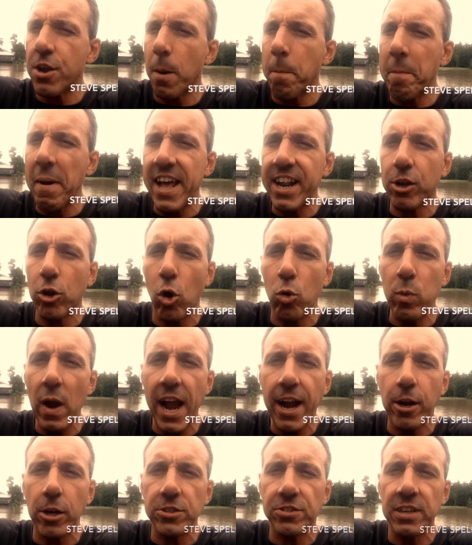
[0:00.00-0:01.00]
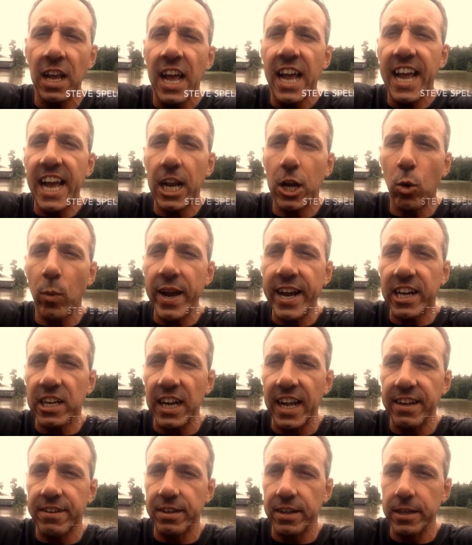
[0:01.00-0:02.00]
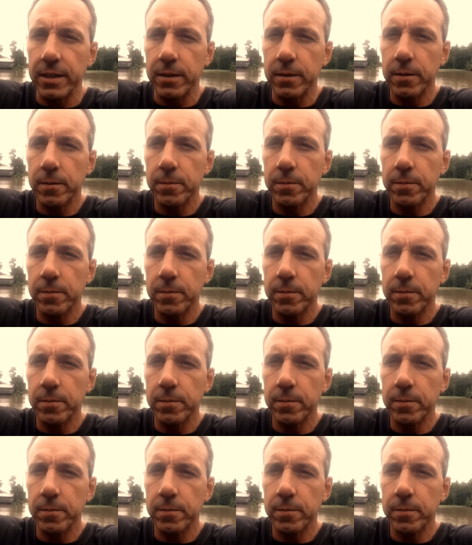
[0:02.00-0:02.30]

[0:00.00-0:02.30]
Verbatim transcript: your medical records, Hillary Clinton.